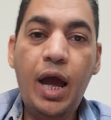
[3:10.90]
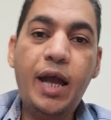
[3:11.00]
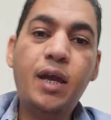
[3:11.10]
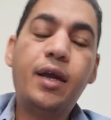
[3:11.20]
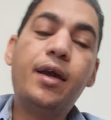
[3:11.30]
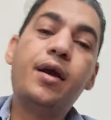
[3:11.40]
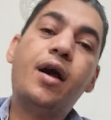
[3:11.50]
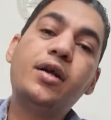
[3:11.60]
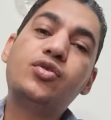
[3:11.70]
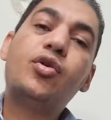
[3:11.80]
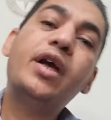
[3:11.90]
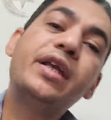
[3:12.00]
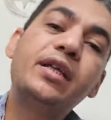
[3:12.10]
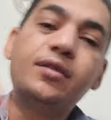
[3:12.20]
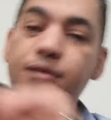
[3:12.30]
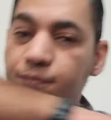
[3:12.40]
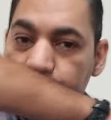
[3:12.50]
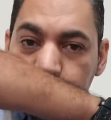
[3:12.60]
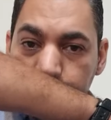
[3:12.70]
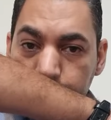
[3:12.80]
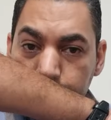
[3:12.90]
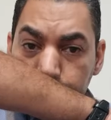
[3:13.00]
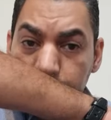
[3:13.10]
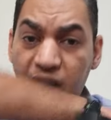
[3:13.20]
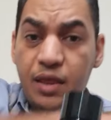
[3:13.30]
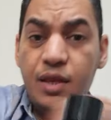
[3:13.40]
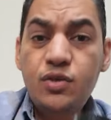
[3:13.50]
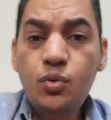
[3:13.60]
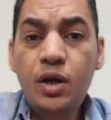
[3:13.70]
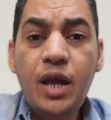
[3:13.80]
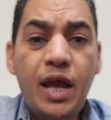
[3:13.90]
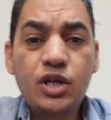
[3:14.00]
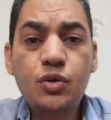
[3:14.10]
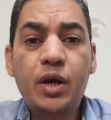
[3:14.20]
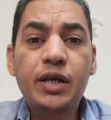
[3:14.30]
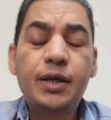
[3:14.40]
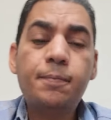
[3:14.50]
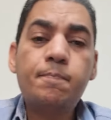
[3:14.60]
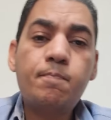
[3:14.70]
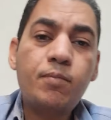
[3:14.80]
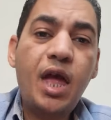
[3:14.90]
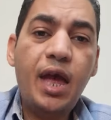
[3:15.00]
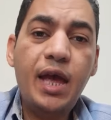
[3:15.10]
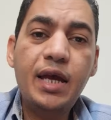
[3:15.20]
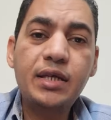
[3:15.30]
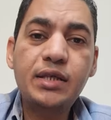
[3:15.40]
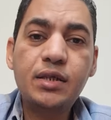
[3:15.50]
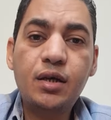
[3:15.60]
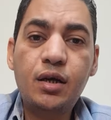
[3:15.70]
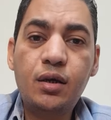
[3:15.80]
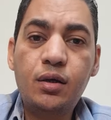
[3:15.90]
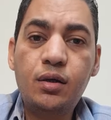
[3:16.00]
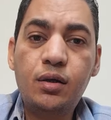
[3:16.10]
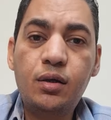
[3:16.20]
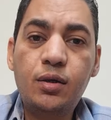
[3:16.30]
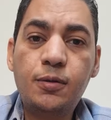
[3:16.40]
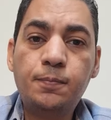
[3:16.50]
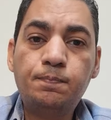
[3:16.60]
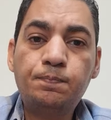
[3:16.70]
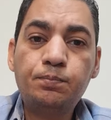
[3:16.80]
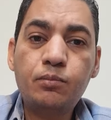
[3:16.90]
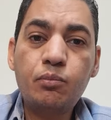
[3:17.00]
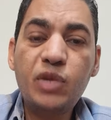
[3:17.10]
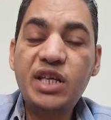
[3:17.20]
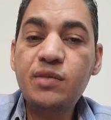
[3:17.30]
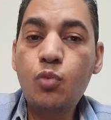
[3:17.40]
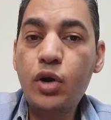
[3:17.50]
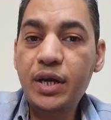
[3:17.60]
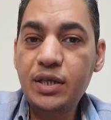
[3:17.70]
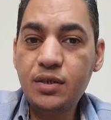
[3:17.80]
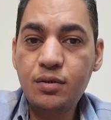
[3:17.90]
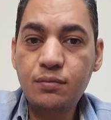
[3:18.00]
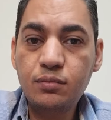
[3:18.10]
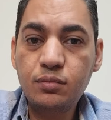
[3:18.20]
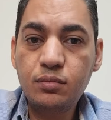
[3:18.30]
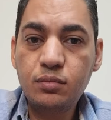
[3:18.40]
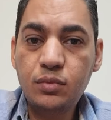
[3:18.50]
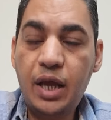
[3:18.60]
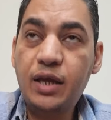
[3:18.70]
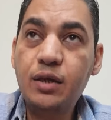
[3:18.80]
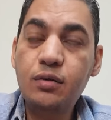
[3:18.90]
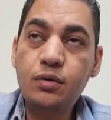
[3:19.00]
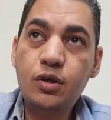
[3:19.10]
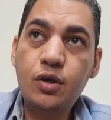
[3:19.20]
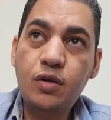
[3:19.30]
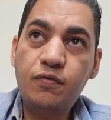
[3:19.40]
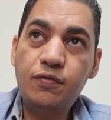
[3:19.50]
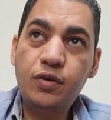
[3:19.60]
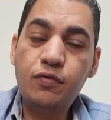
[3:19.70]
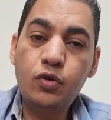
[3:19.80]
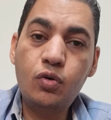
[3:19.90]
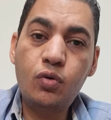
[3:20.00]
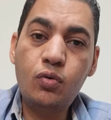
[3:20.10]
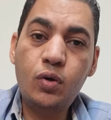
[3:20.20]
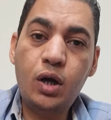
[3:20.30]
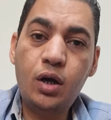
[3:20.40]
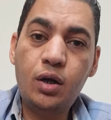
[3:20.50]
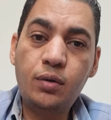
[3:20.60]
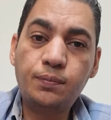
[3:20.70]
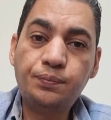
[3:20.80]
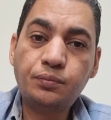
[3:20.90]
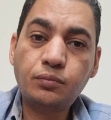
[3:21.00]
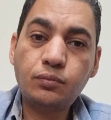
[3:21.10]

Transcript: I, uh, I tried it and this one actually has um, smokiness like if, if you know um,